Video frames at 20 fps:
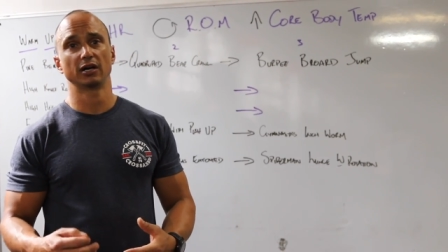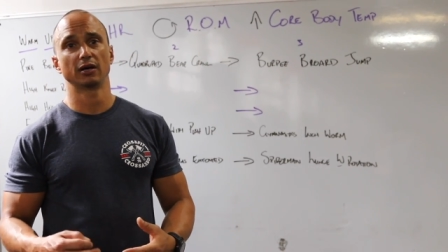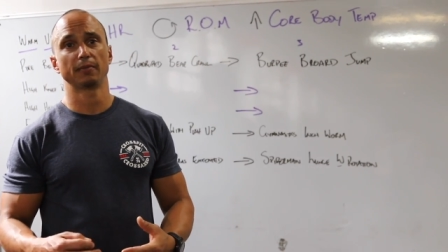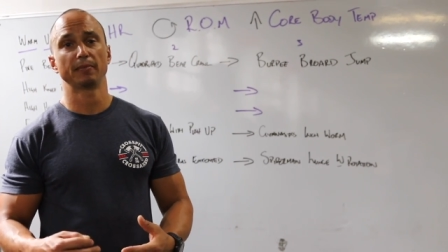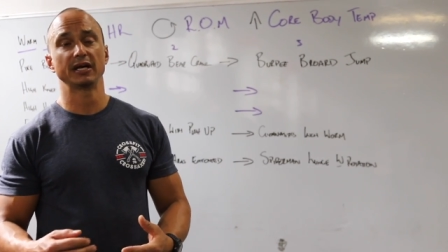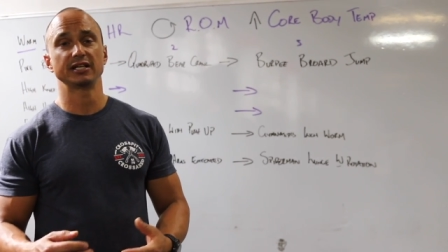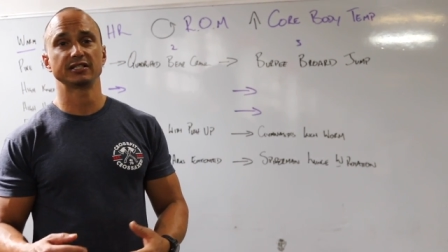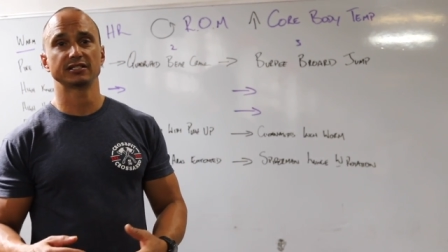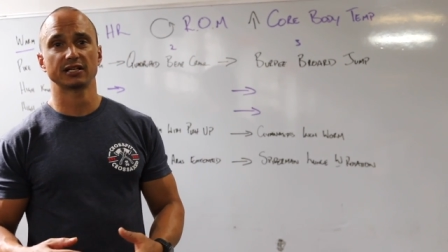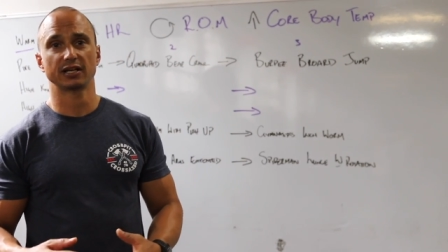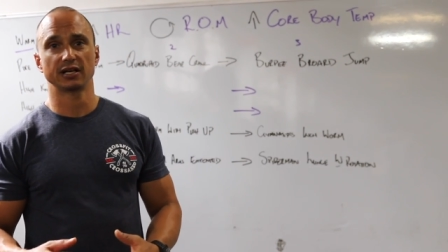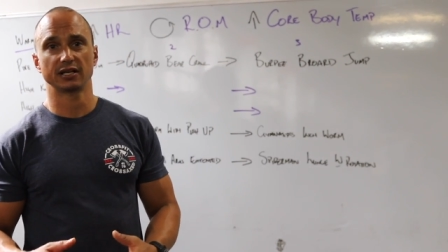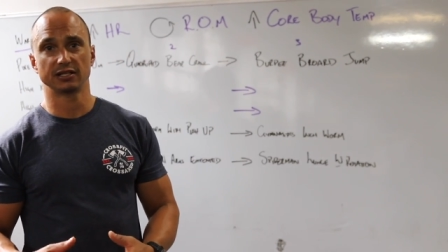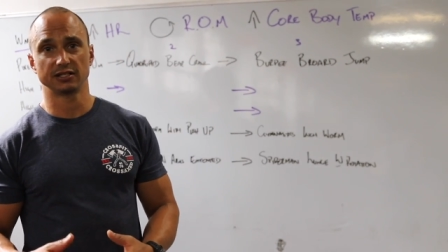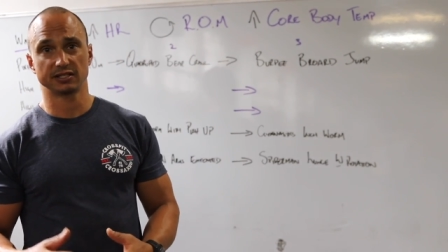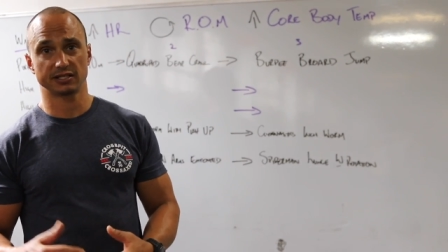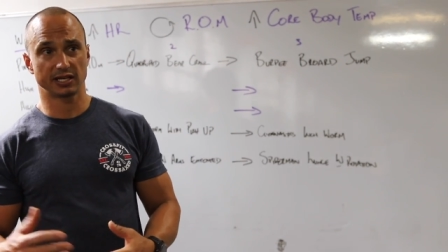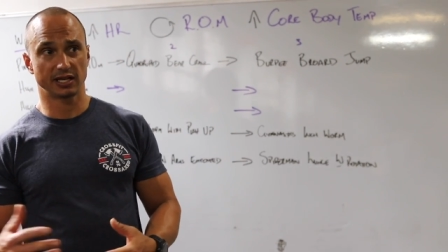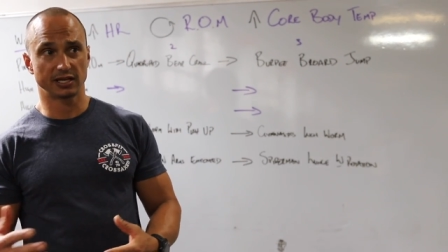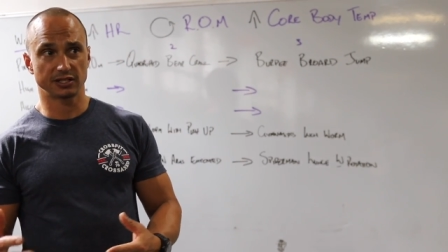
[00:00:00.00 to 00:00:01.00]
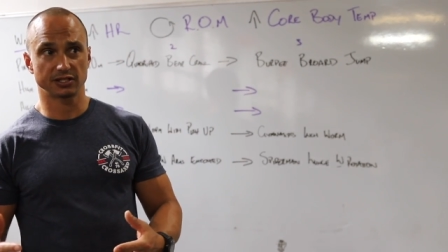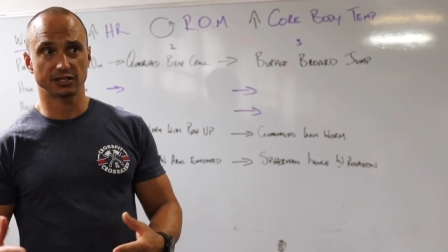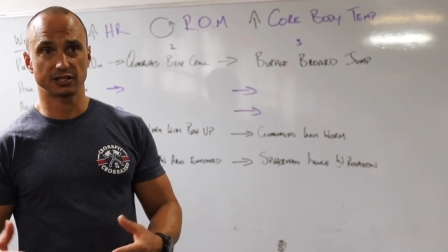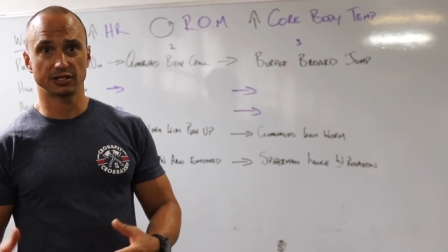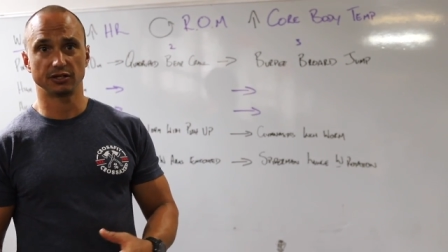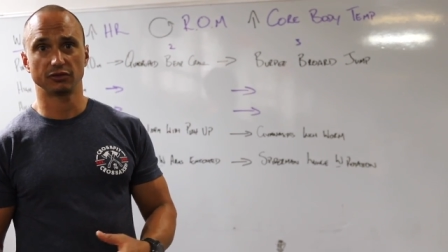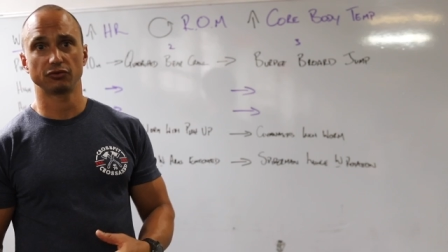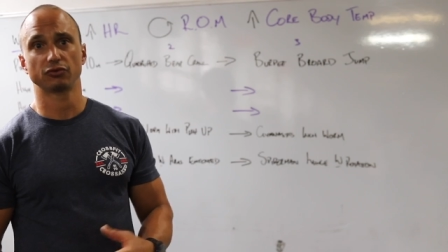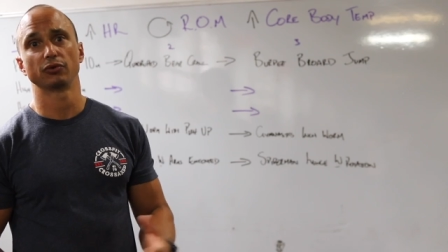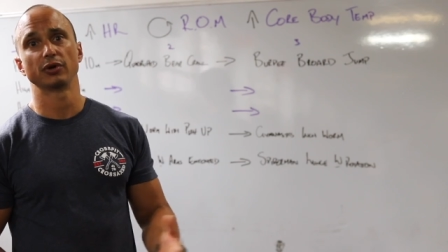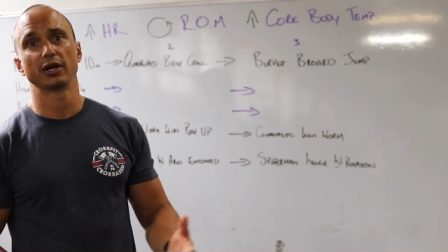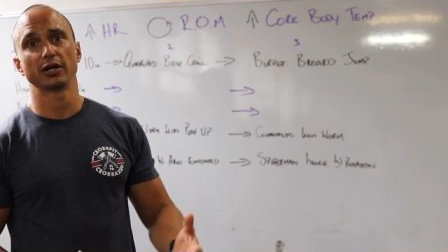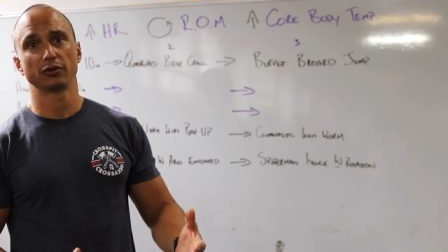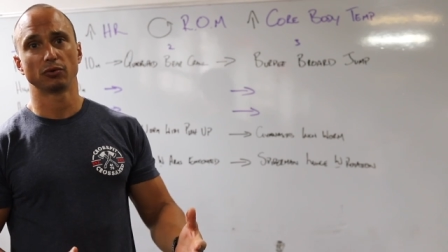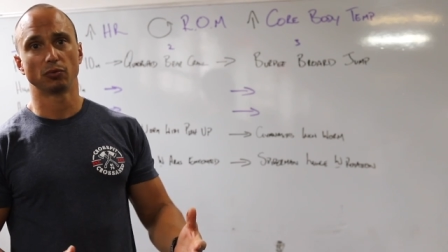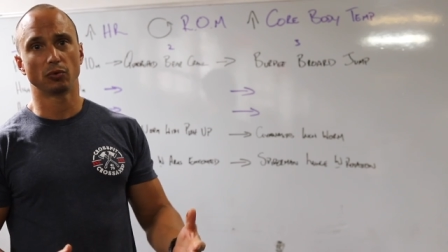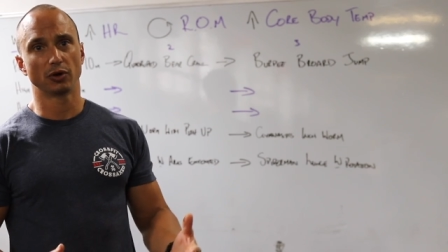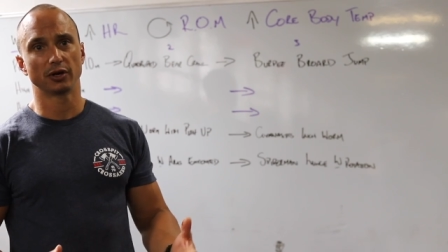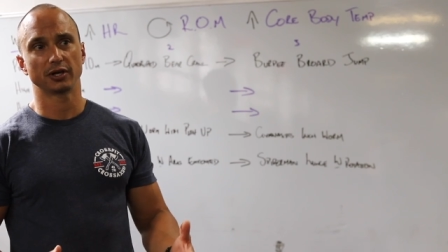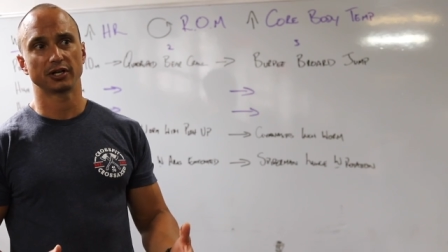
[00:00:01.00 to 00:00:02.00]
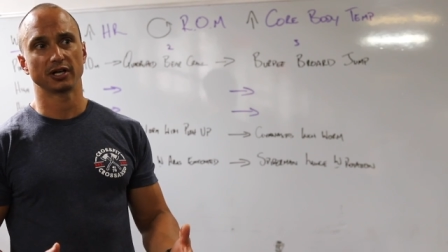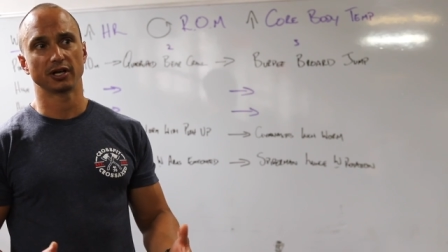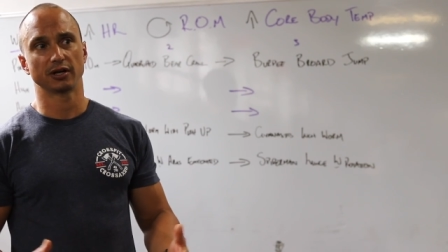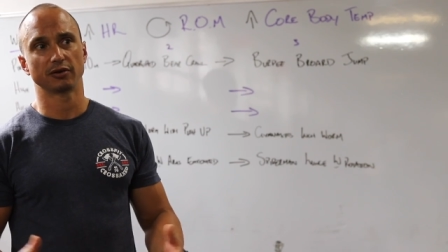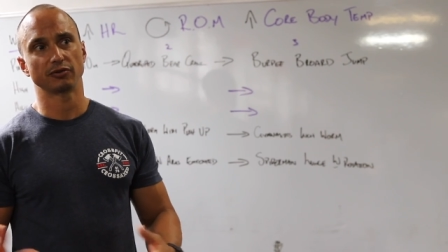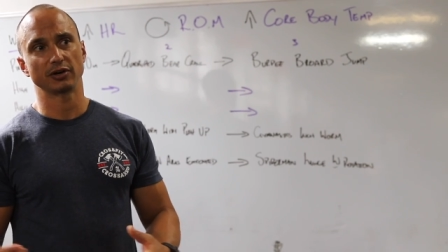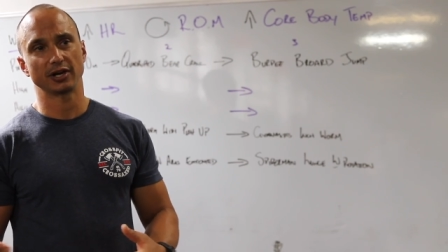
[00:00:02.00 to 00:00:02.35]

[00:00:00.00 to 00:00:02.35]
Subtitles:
maintain intensity throughout the workout